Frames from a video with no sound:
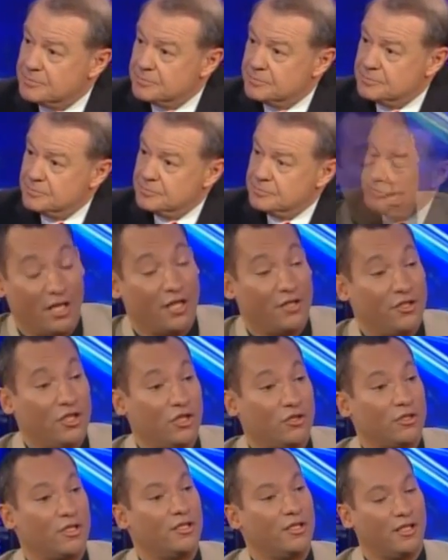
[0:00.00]
It would,
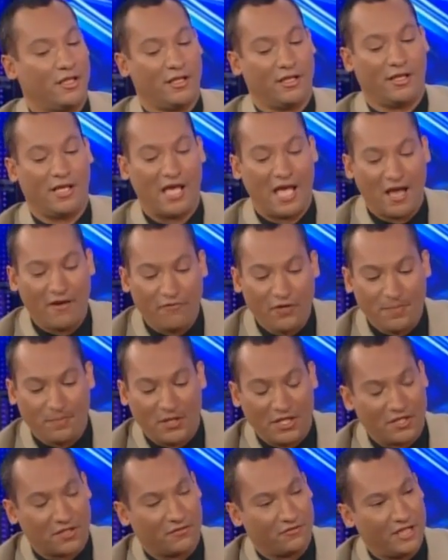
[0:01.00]

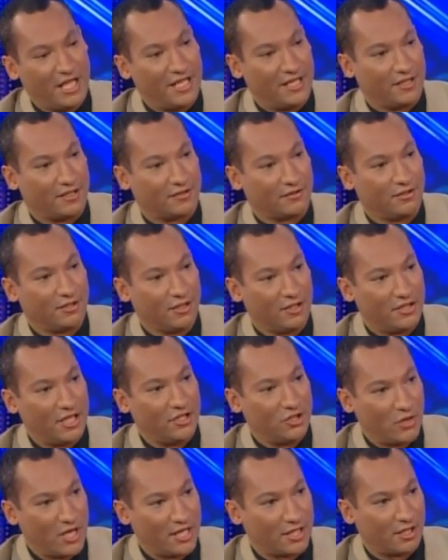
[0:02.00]
every piece of data
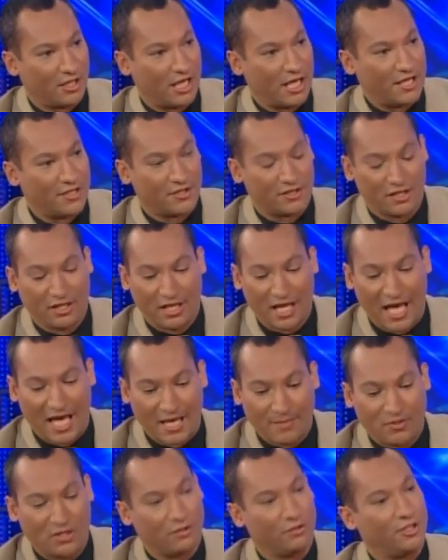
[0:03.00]
that you analyze
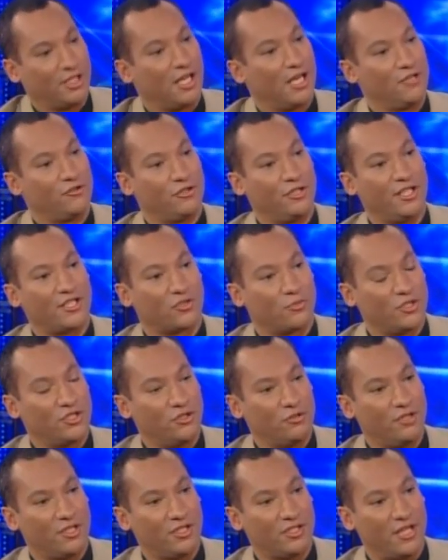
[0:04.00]
absolutely contradicts
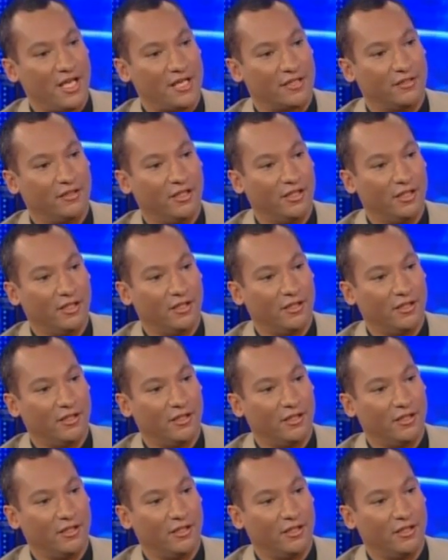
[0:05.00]
what you just said.